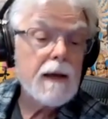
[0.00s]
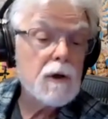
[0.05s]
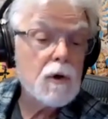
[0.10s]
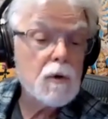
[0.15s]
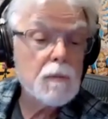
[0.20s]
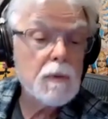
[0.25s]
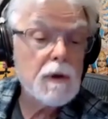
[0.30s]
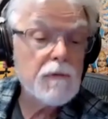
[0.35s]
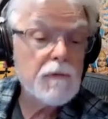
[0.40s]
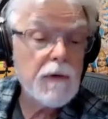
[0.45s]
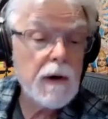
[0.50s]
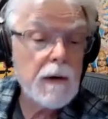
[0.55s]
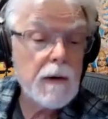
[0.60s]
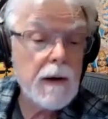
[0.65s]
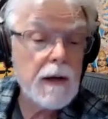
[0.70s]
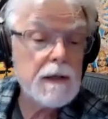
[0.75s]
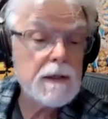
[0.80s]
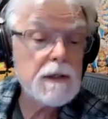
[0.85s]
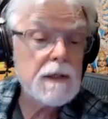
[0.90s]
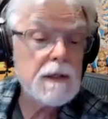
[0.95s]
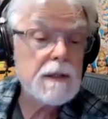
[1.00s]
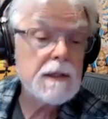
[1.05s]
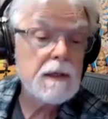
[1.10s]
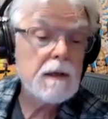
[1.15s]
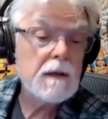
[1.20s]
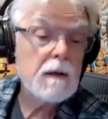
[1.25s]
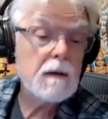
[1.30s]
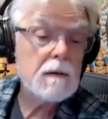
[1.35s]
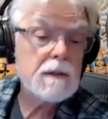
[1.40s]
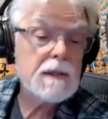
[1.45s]
You could build variations
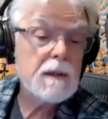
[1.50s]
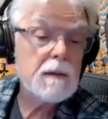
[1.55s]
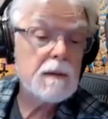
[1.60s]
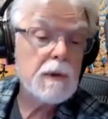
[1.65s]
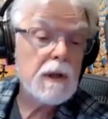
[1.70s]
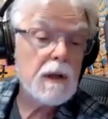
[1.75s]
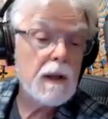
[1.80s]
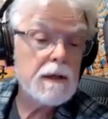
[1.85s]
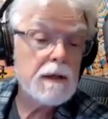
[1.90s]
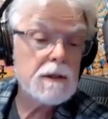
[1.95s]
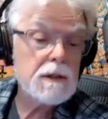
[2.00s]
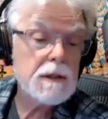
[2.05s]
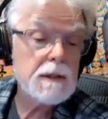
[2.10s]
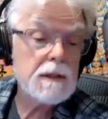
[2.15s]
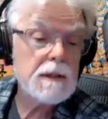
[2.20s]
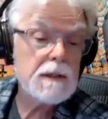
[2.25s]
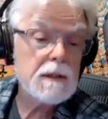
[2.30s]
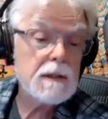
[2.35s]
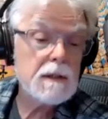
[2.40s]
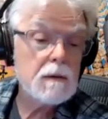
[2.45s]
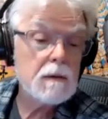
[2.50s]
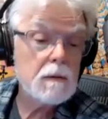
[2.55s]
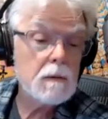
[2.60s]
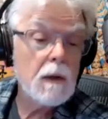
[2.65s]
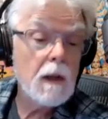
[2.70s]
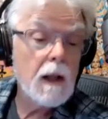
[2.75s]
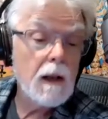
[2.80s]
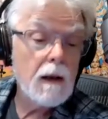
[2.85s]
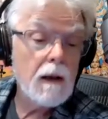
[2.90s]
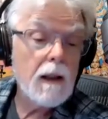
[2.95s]
into those simulations to
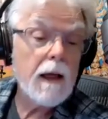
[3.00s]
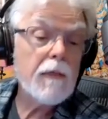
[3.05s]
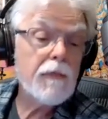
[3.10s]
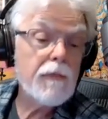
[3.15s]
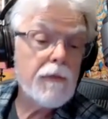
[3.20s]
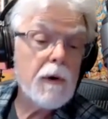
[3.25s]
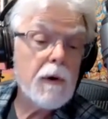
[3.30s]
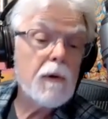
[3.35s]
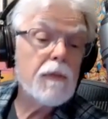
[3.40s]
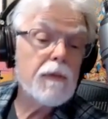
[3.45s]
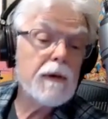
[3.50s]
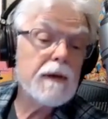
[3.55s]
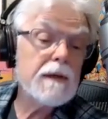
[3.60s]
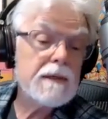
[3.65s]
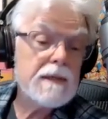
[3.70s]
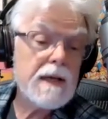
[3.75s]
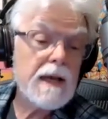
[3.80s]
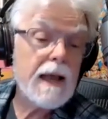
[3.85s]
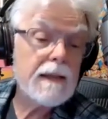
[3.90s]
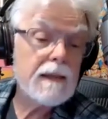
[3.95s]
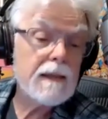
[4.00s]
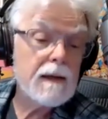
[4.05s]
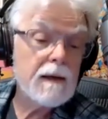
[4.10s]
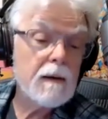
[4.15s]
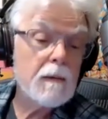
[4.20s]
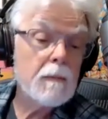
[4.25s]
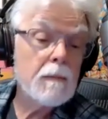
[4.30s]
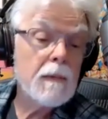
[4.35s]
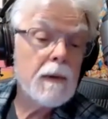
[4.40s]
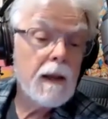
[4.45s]
like throw things at
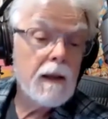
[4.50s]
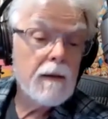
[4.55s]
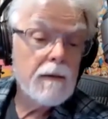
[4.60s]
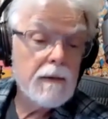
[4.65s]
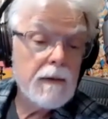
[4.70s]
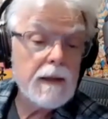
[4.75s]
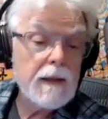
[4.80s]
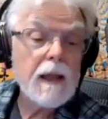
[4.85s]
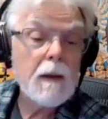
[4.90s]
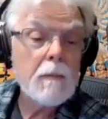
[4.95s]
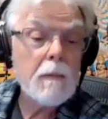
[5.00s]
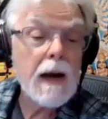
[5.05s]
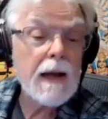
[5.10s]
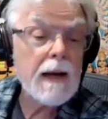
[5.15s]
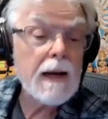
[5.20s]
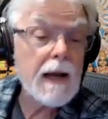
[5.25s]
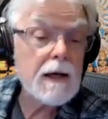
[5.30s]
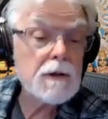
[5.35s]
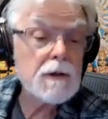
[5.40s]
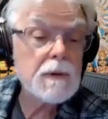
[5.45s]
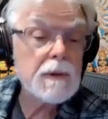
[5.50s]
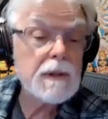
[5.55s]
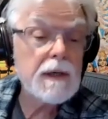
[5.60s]
them that they might actually